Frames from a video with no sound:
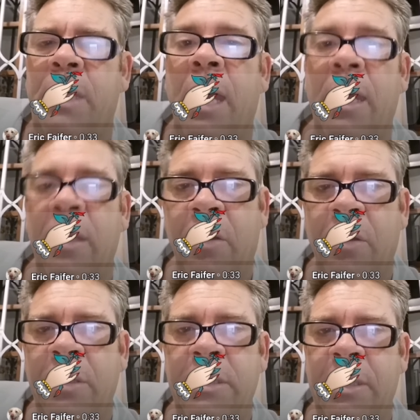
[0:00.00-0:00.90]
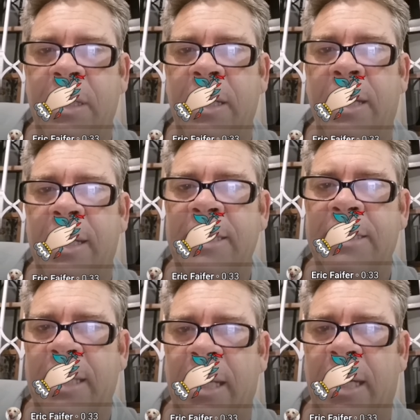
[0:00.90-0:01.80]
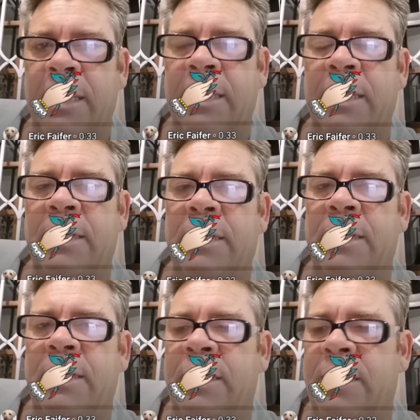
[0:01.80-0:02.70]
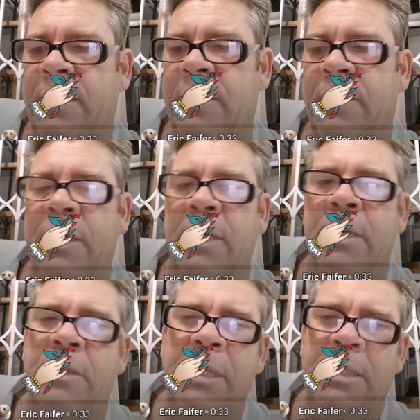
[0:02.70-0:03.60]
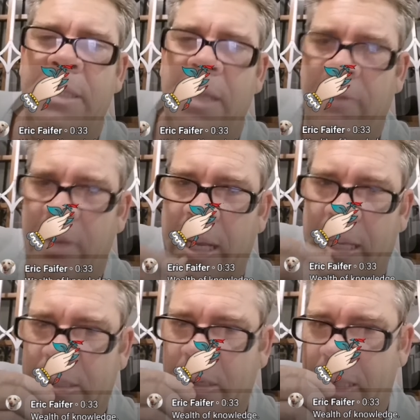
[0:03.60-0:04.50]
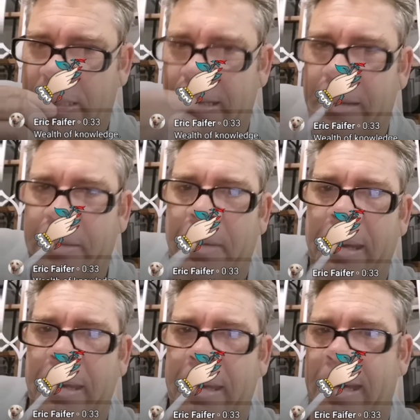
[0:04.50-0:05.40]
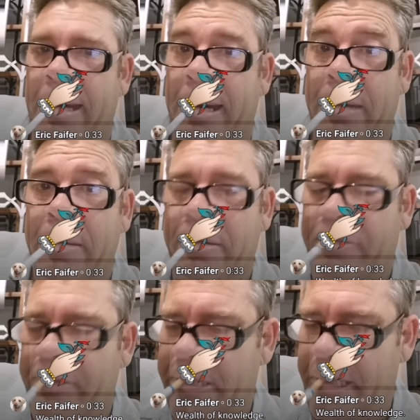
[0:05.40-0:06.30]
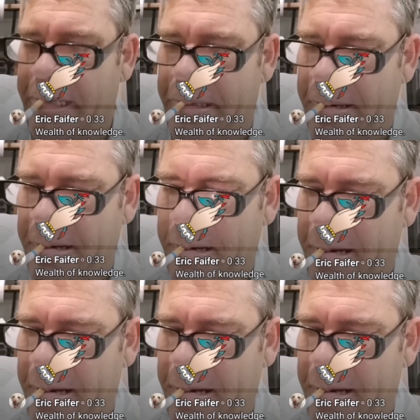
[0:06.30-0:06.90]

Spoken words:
and you continue releasing line. You know, so each and every wreck has got its own way how you will fish it. You